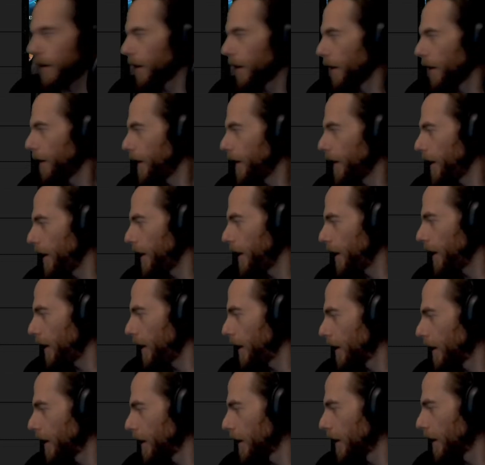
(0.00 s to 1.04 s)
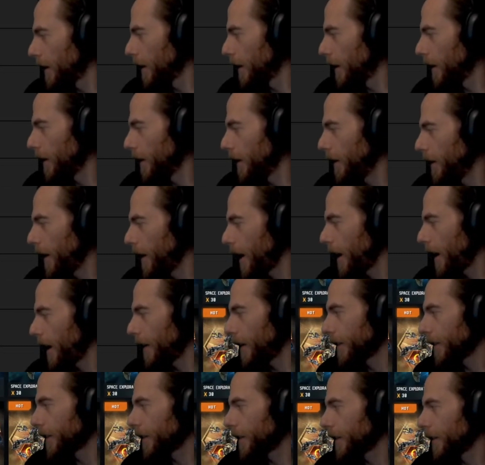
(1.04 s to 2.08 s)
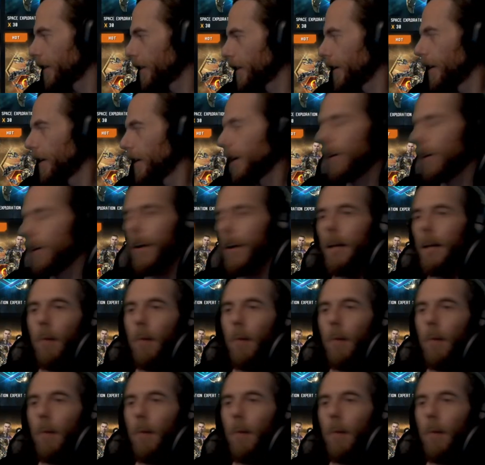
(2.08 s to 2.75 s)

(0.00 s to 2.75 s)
the NES. Here I am